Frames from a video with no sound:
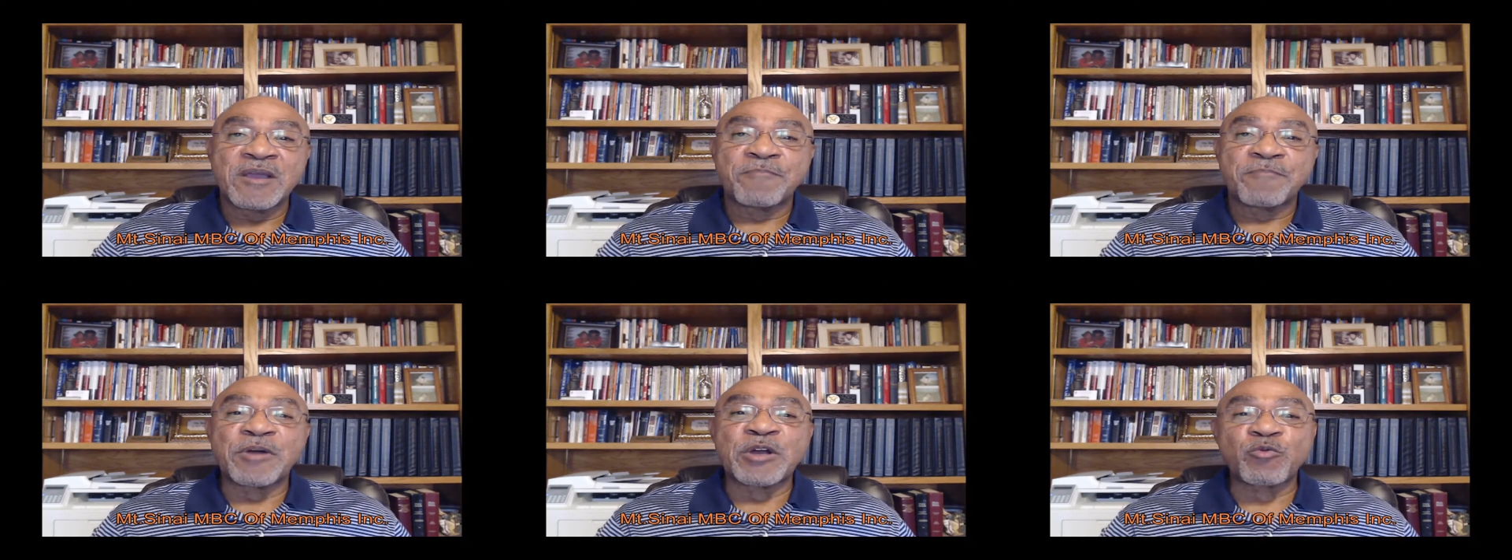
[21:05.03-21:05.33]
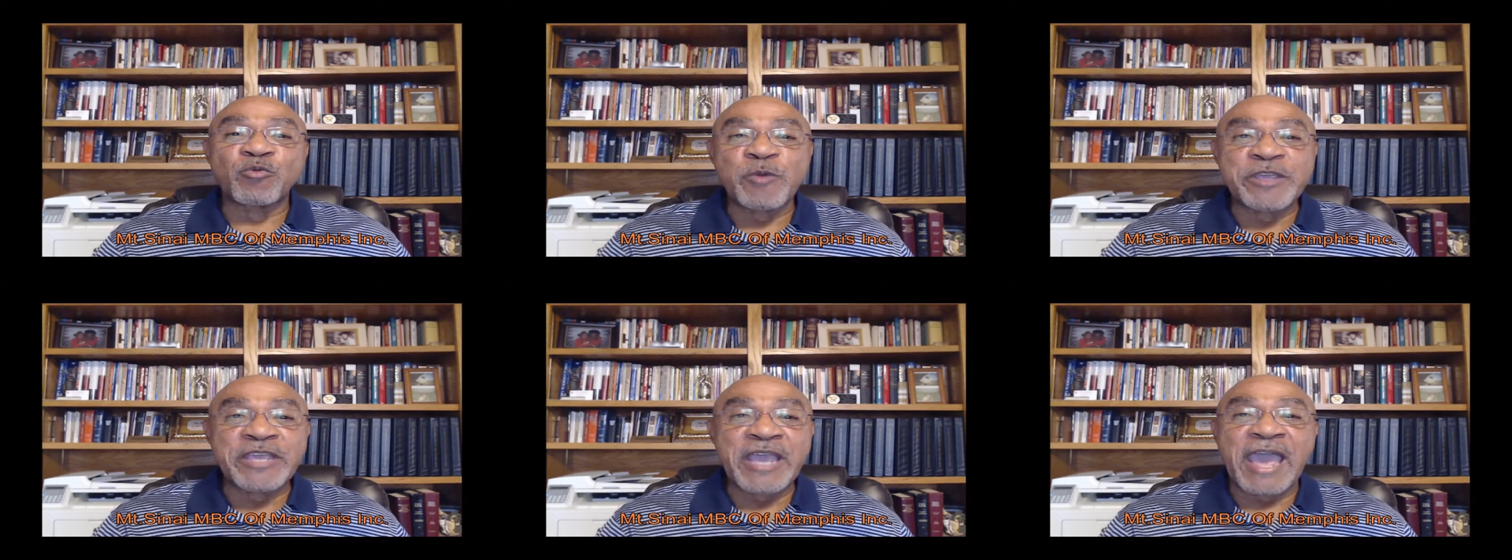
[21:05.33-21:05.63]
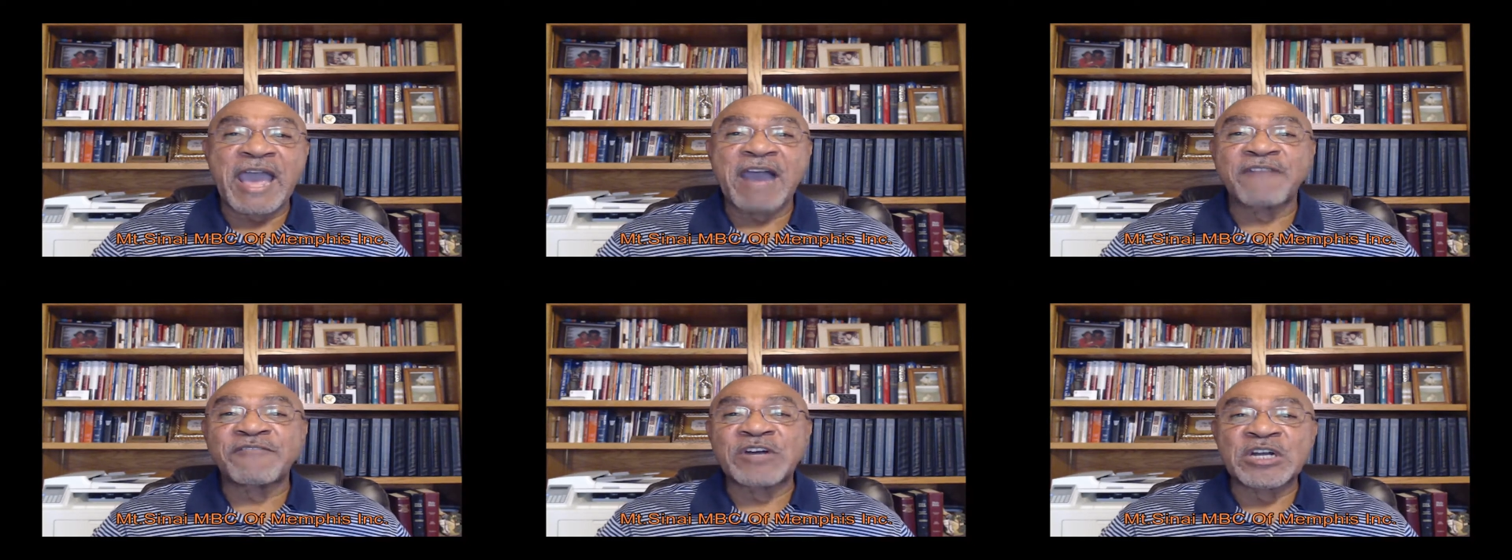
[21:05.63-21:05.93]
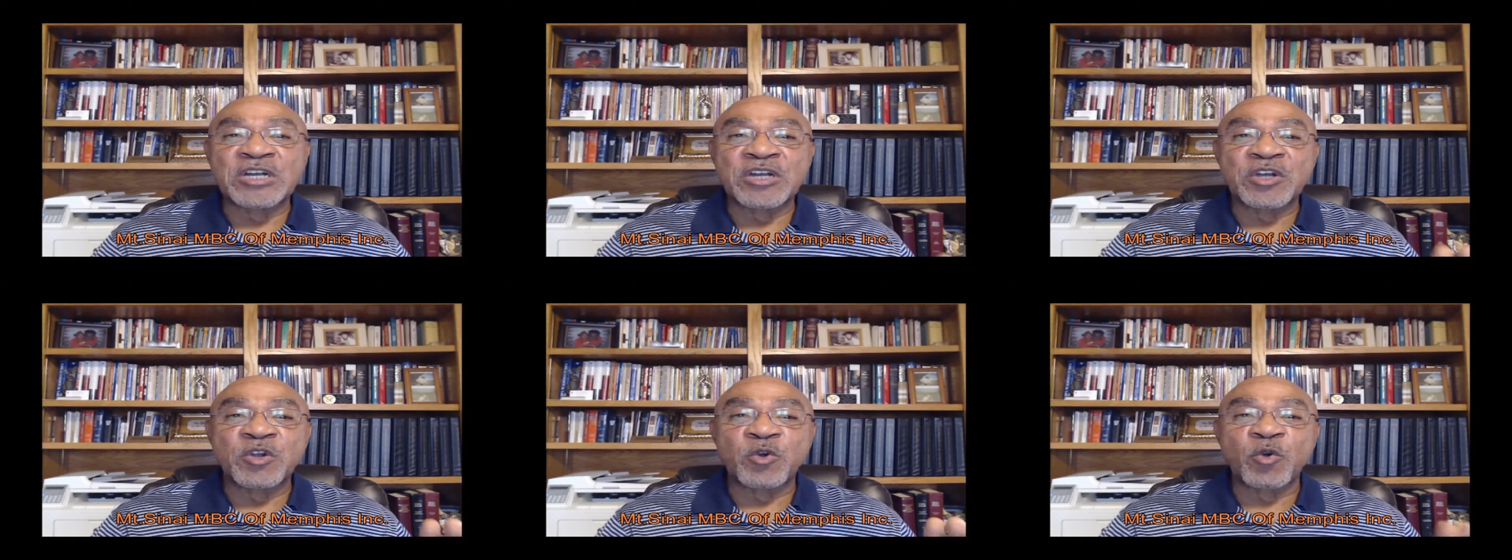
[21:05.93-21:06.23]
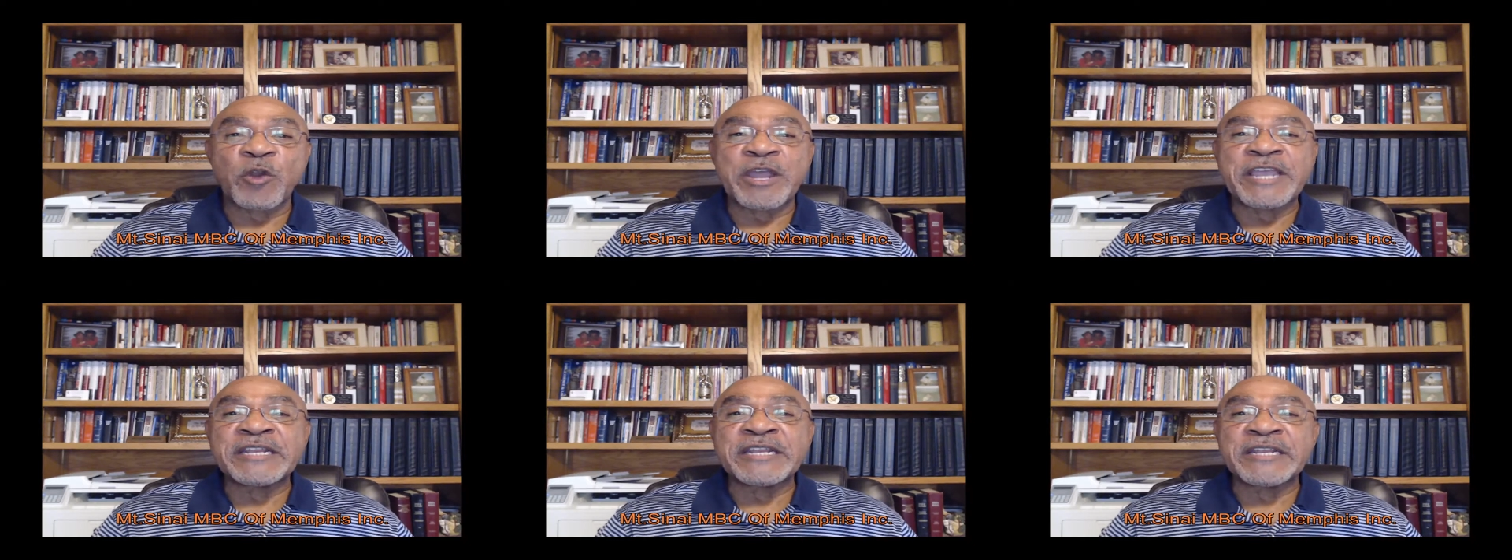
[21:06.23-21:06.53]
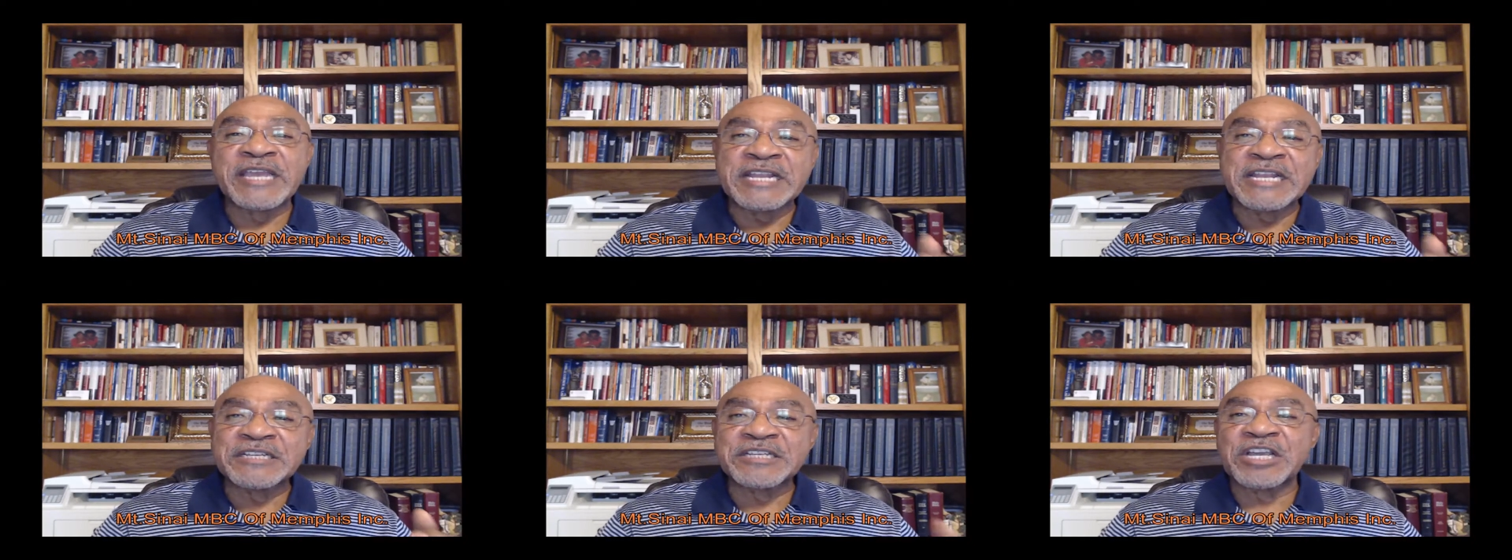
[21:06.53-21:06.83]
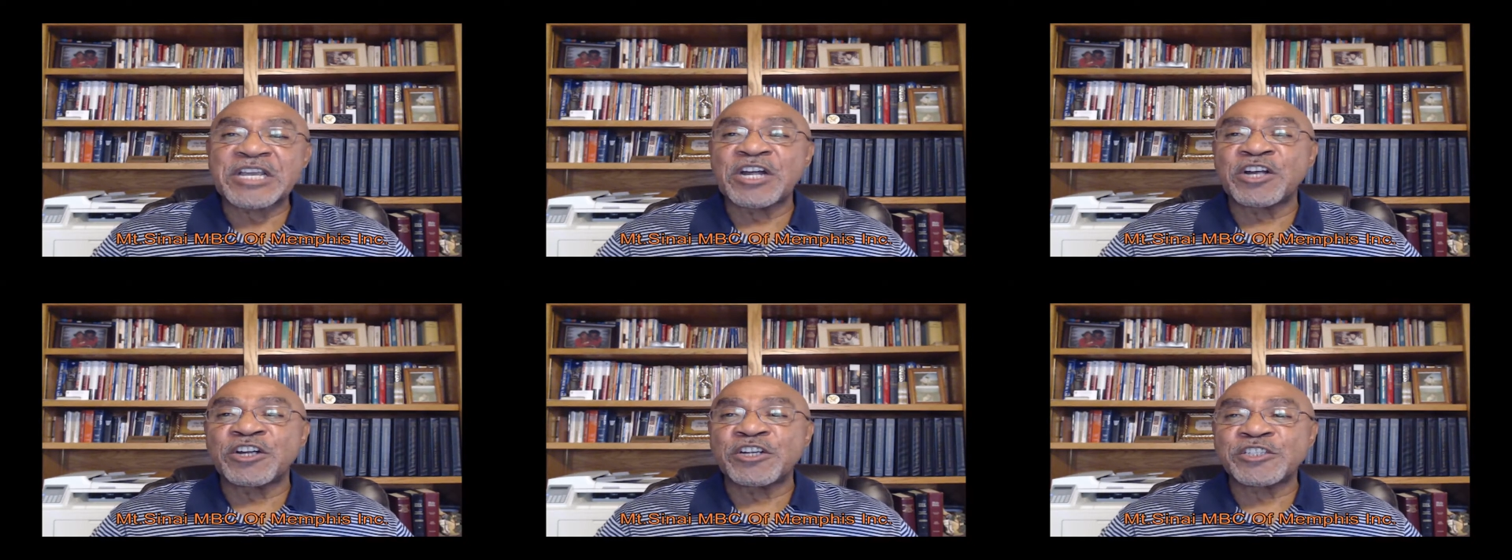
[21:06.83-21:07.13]
But we have a great
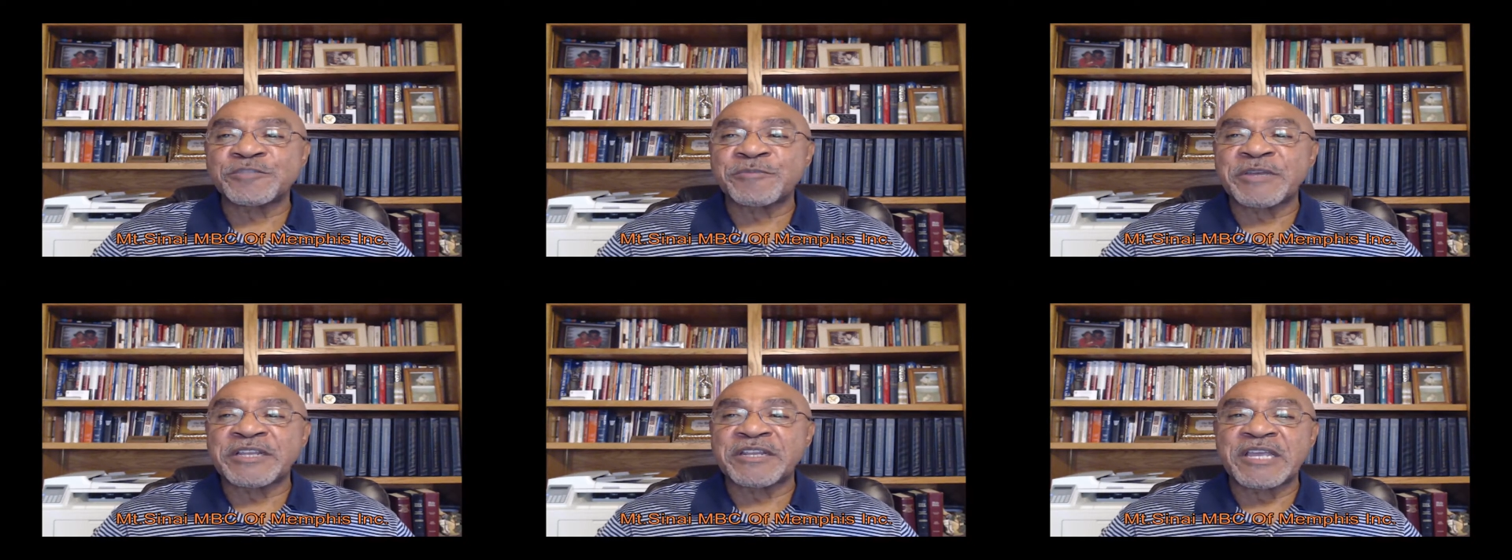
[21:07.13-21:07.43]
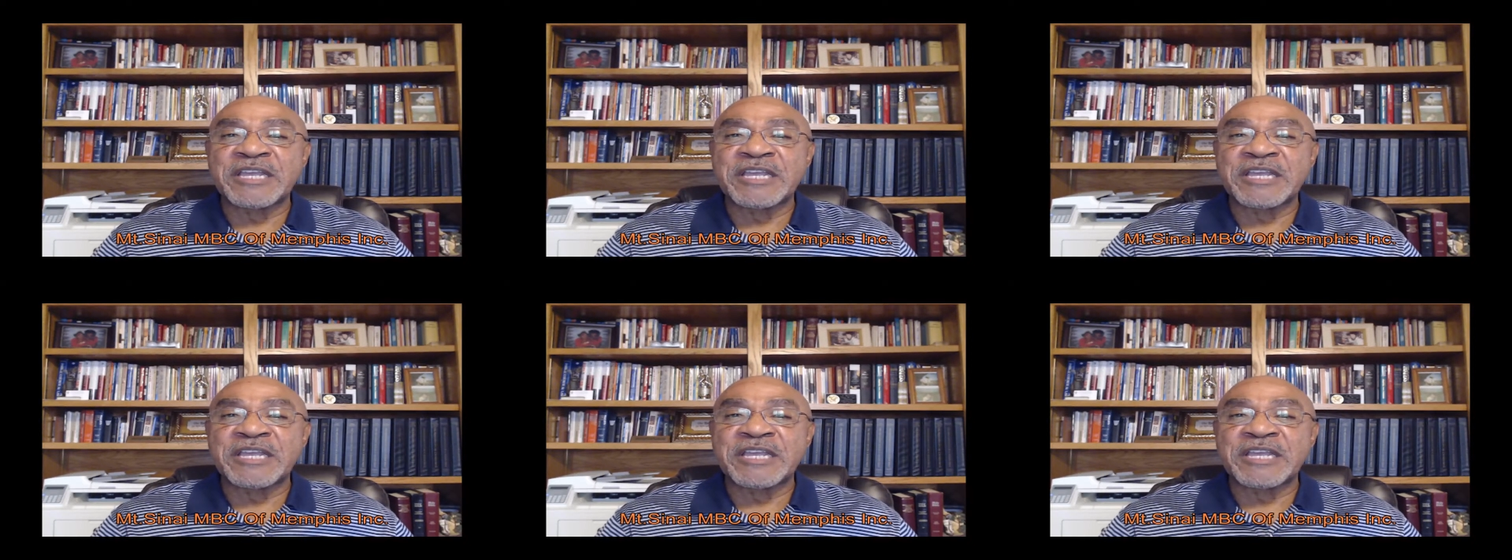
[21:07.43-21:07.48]
encouragement